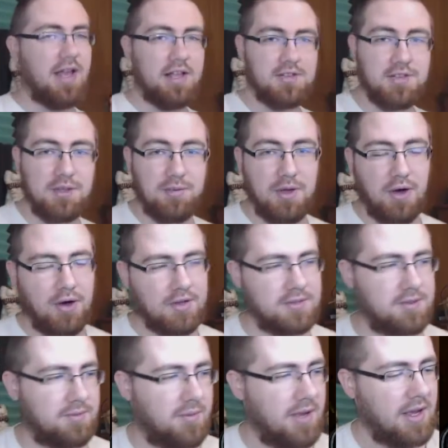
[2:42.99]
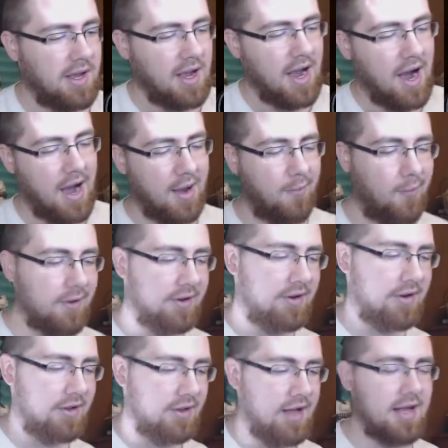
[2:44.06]
It's going to be awesome. I
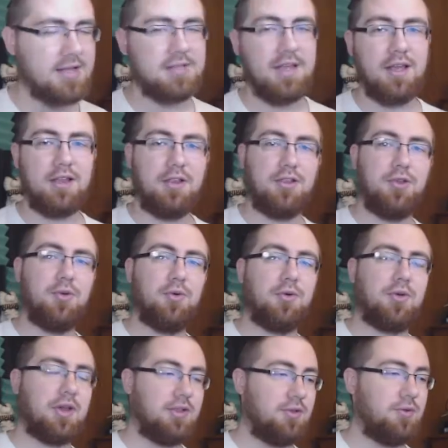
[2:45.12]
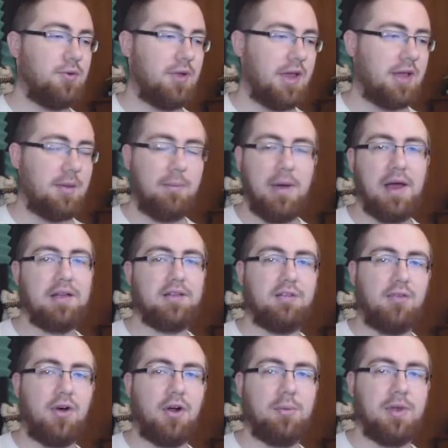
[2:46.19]
wanted a class that can do like a
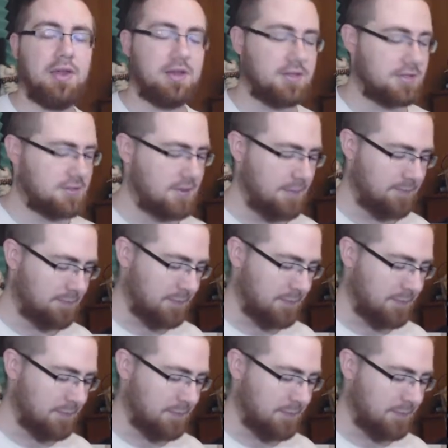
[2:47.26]
massive army, because